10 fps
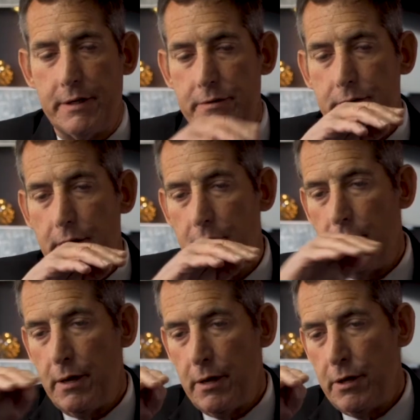is
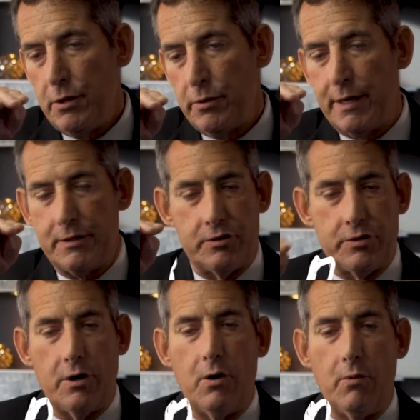you get
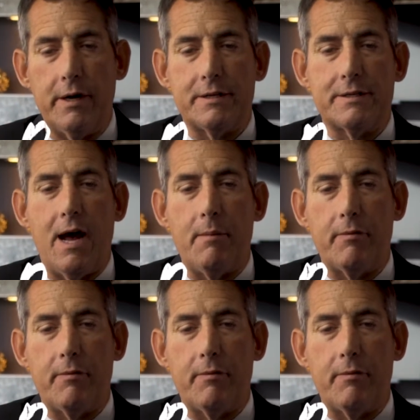0 when it's not